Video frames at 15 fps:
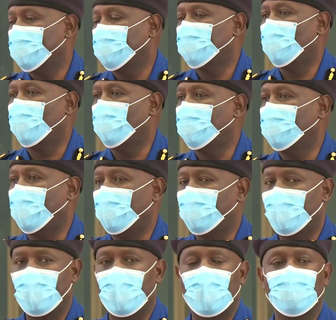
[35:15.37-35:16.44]
Don't, and
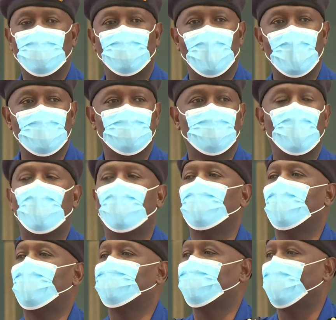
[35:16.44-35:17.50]
I advise, don't
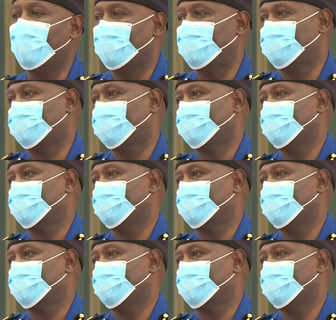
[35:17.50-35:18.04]
attend